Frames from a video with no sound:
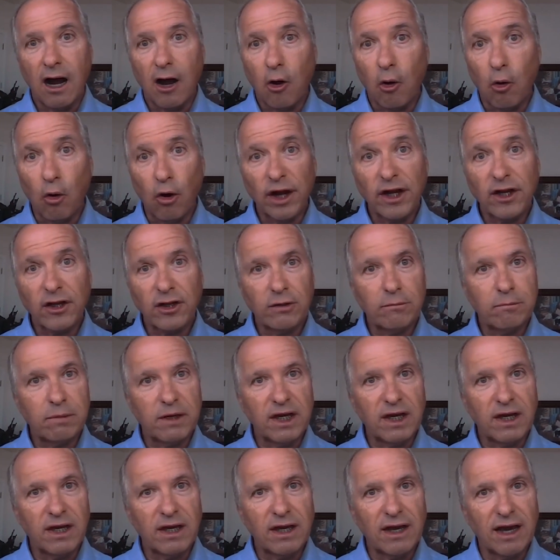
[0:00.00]
or it could
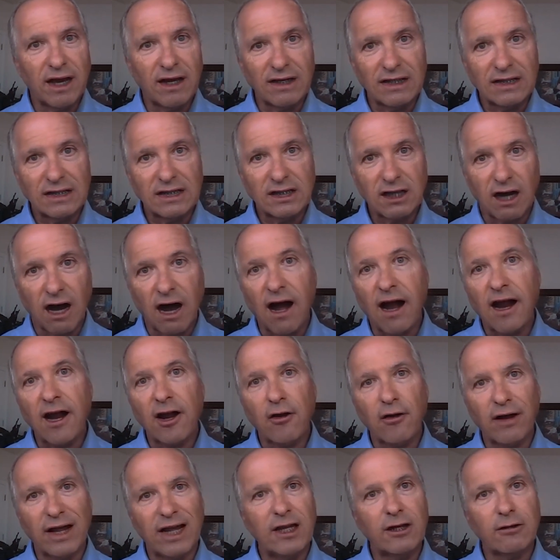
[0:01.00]
be an
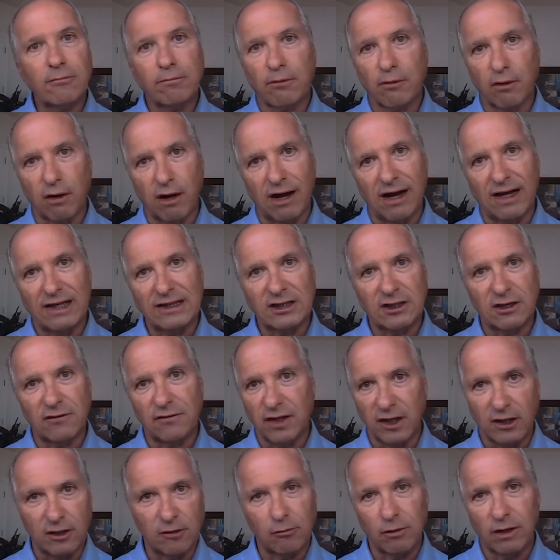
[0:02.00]
entire enterprise of
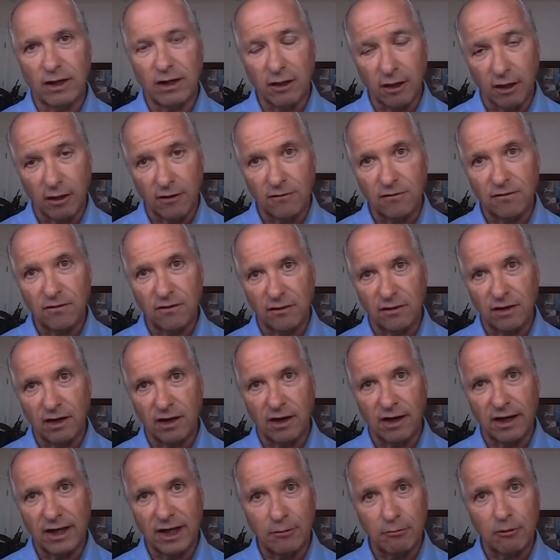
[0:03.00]

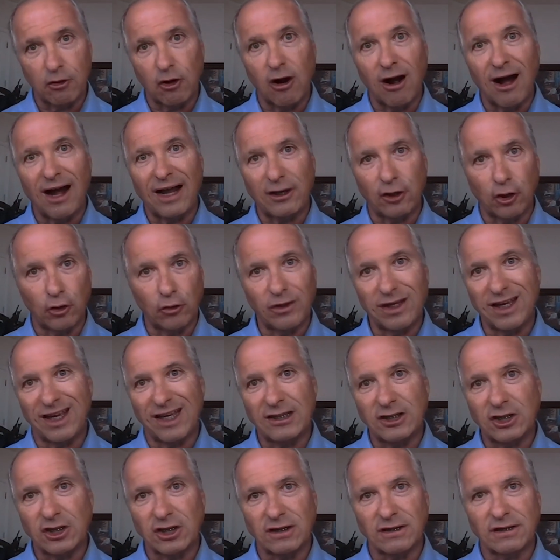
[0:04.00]
MRI
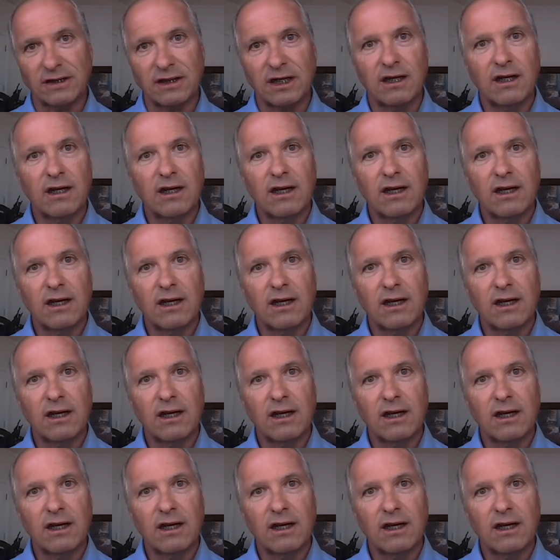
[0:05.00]
locations.